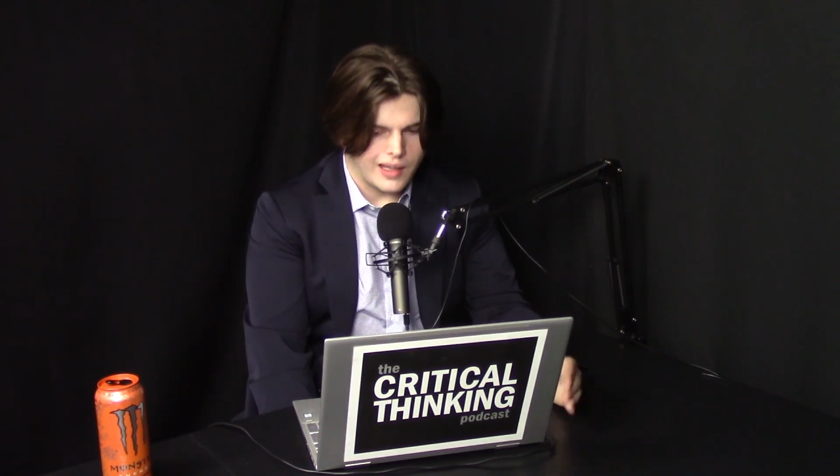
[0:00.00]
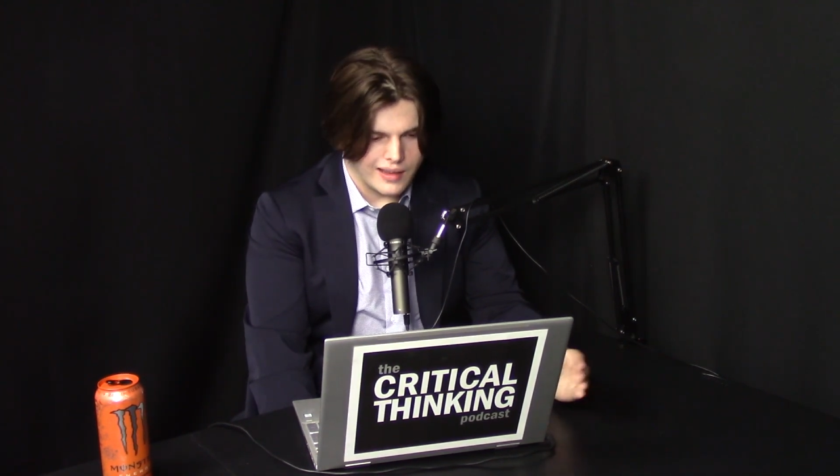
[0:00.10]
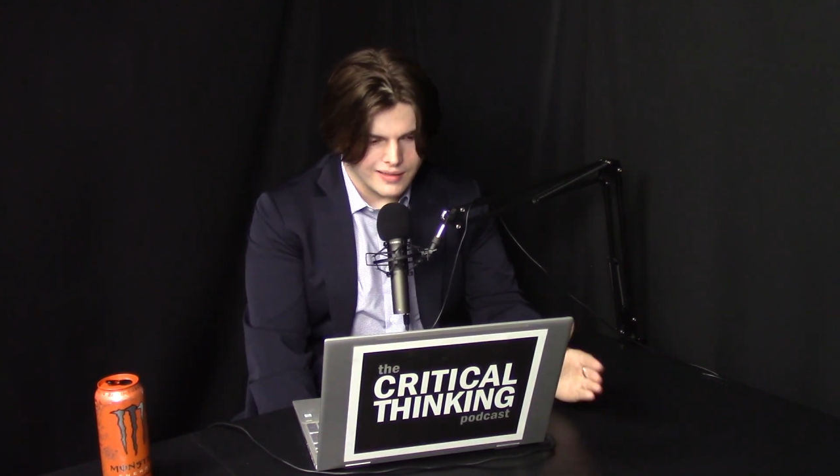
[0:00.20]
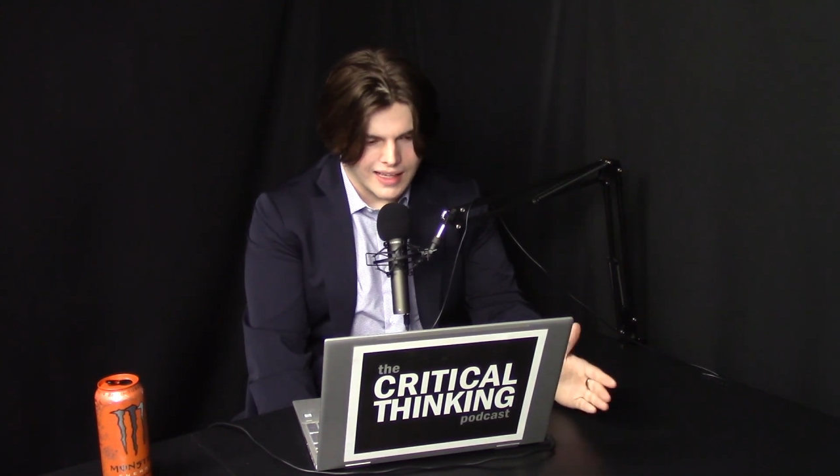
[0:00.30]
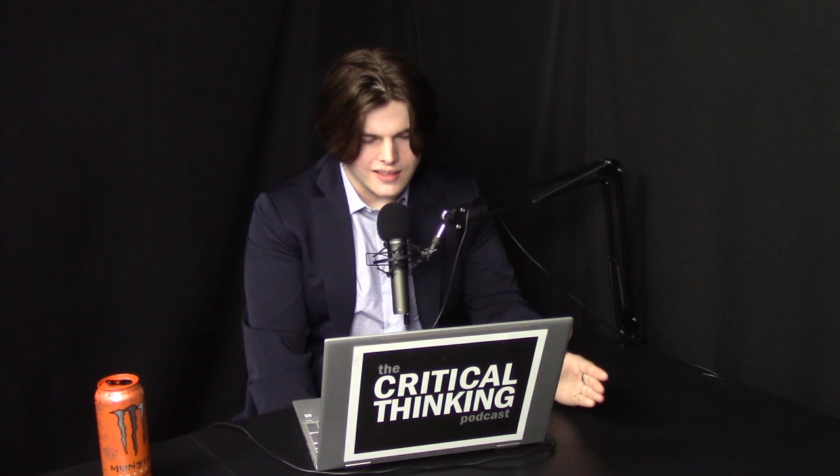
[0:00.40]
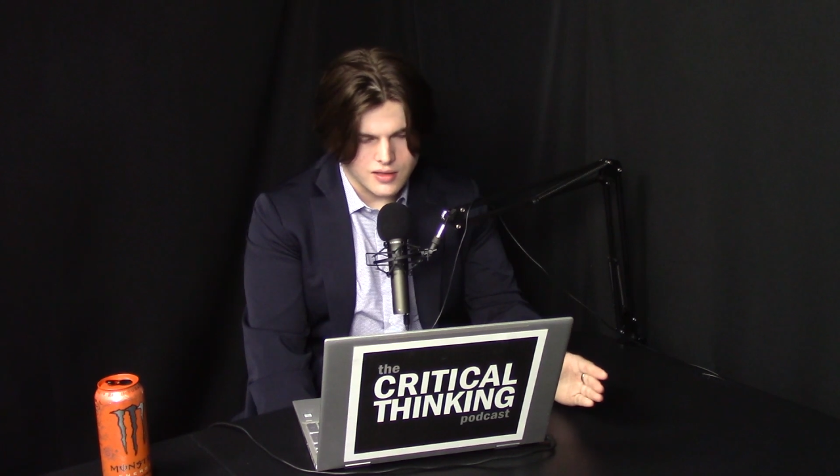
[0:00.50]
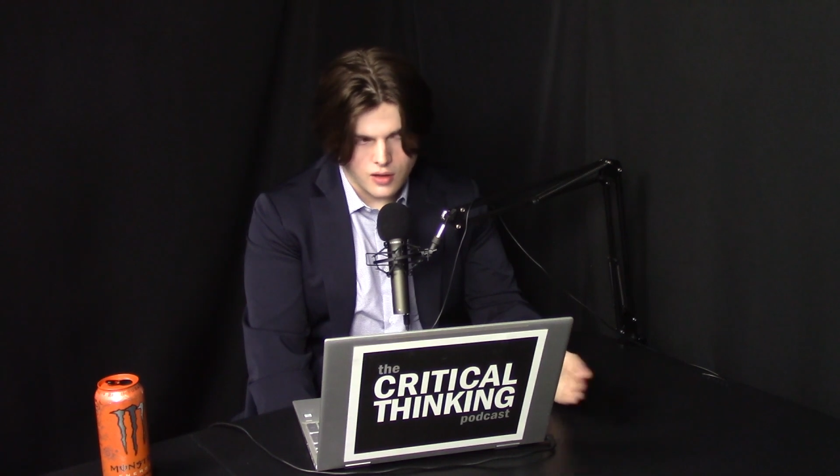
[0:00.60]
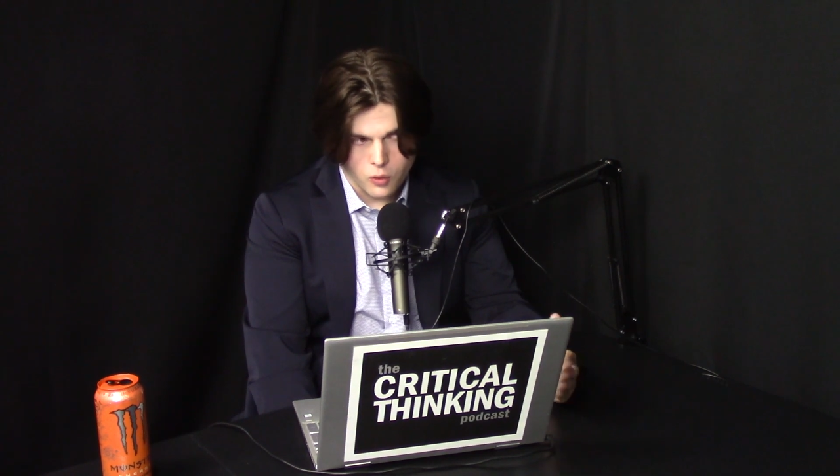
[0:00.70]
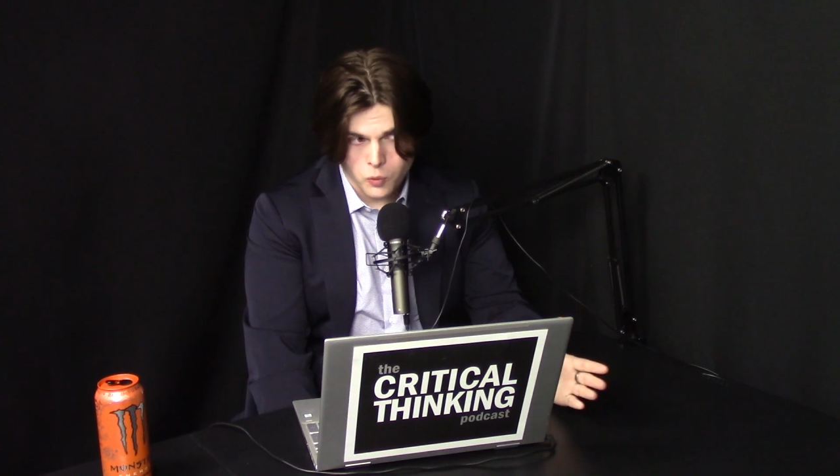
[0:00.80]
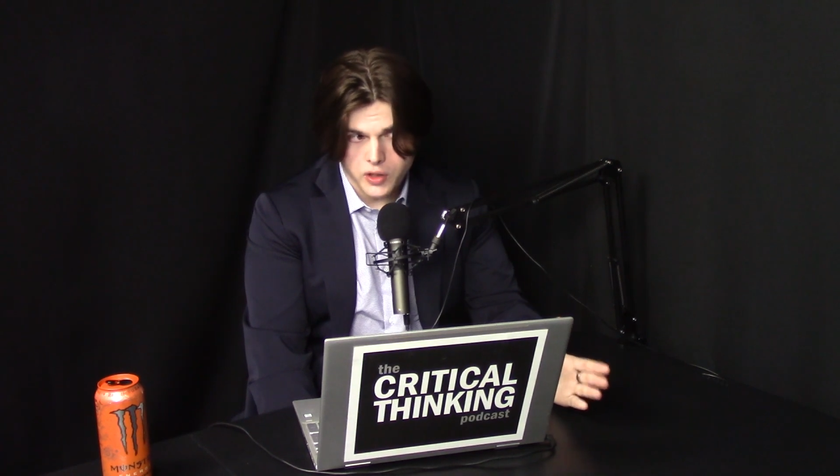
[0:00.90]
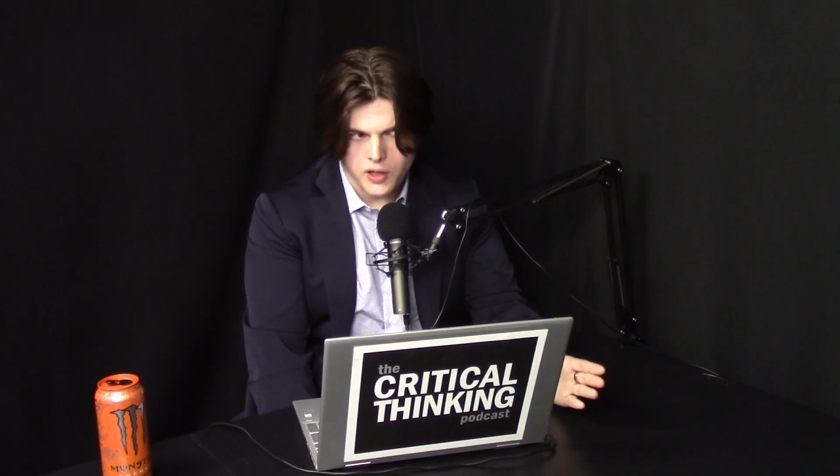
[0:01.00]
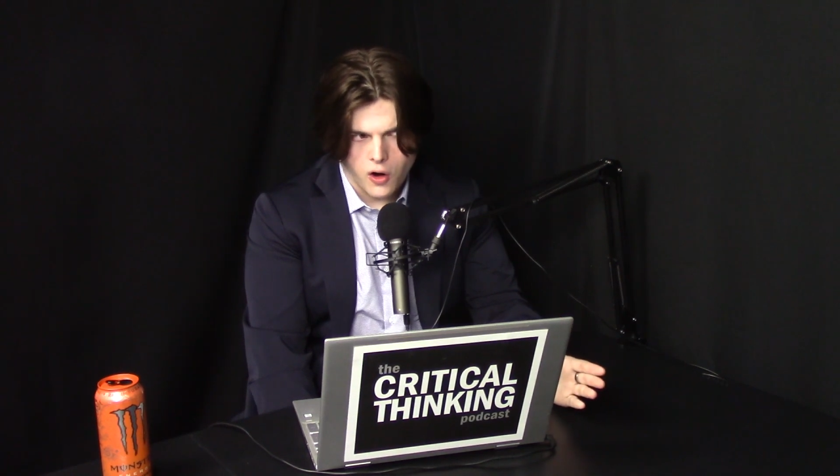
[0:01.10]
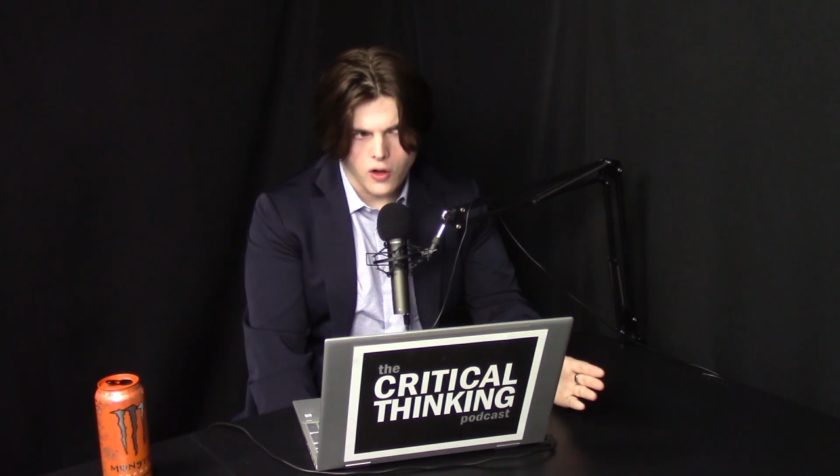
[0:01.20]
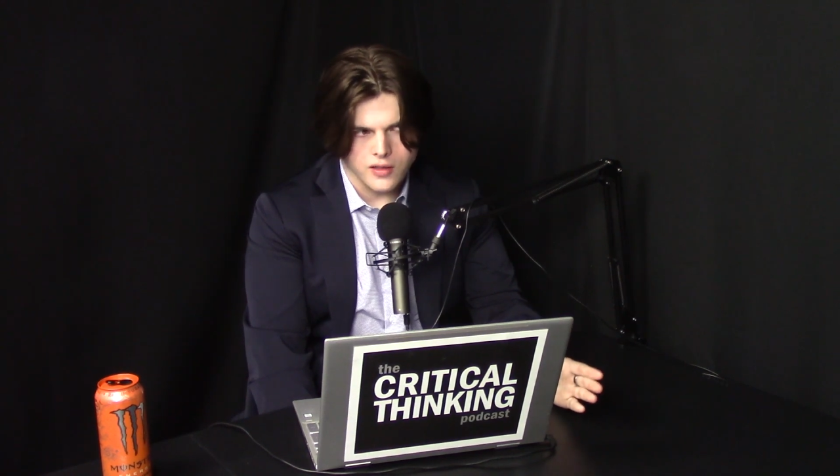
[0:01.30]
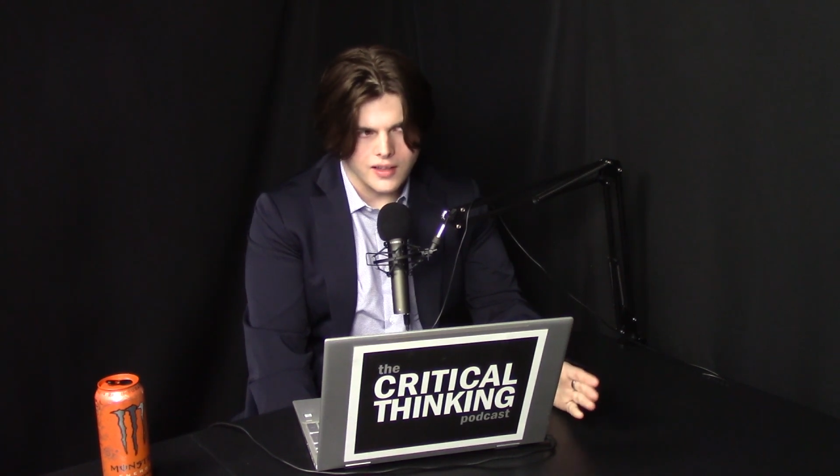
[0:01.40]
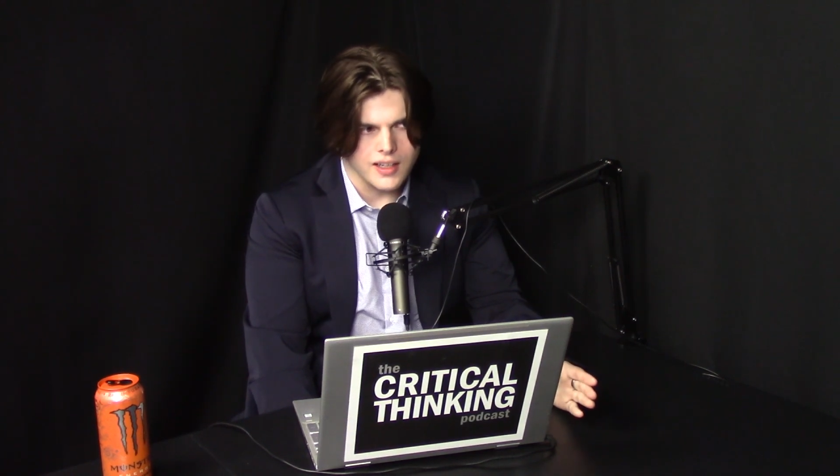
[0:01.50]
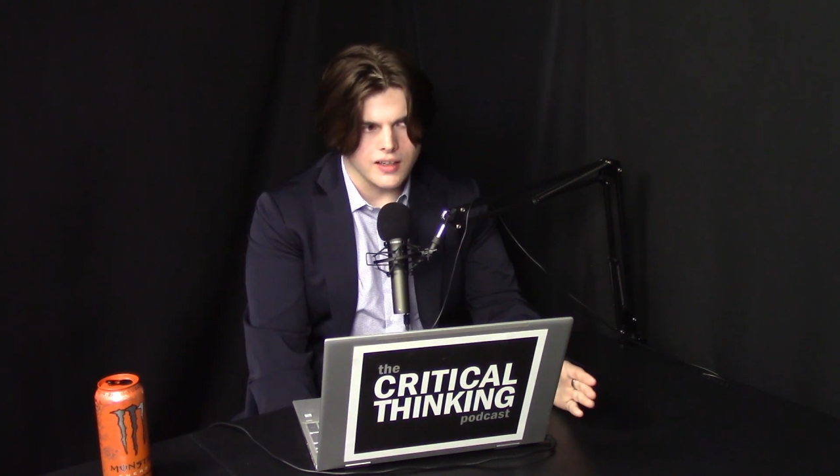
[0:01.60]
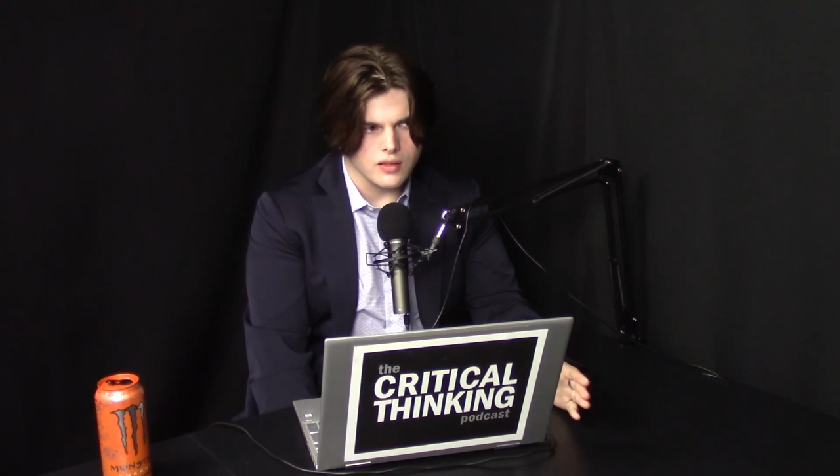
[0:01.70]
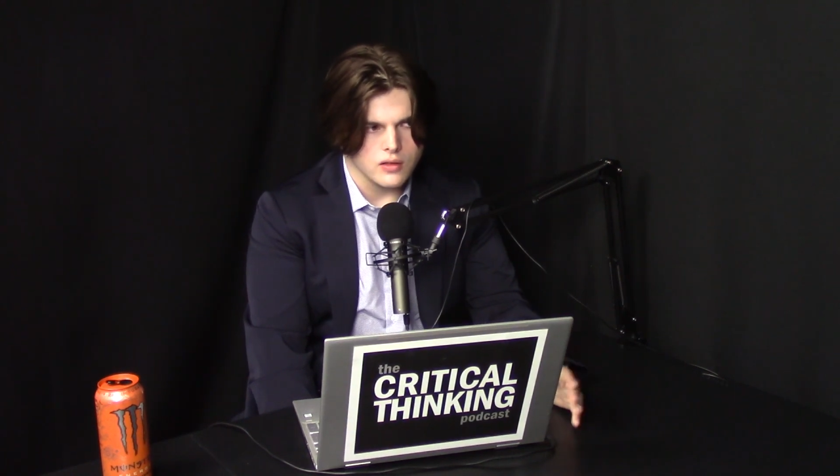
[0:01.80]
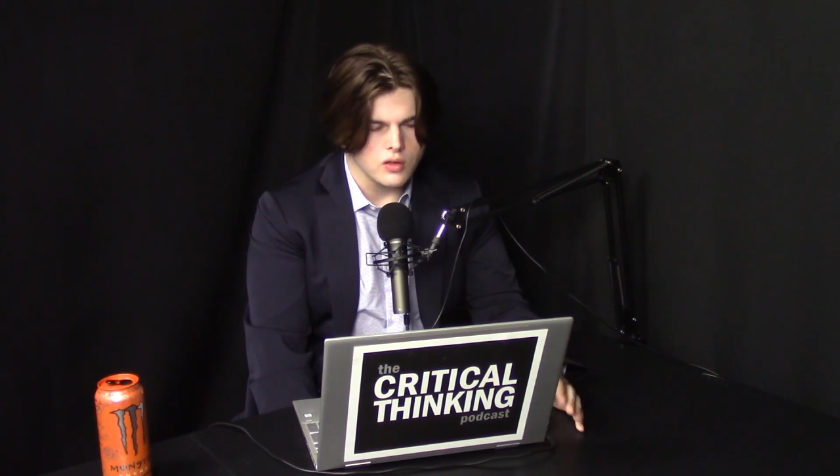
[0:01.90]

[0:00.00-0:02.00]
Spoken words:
that's a really hard thing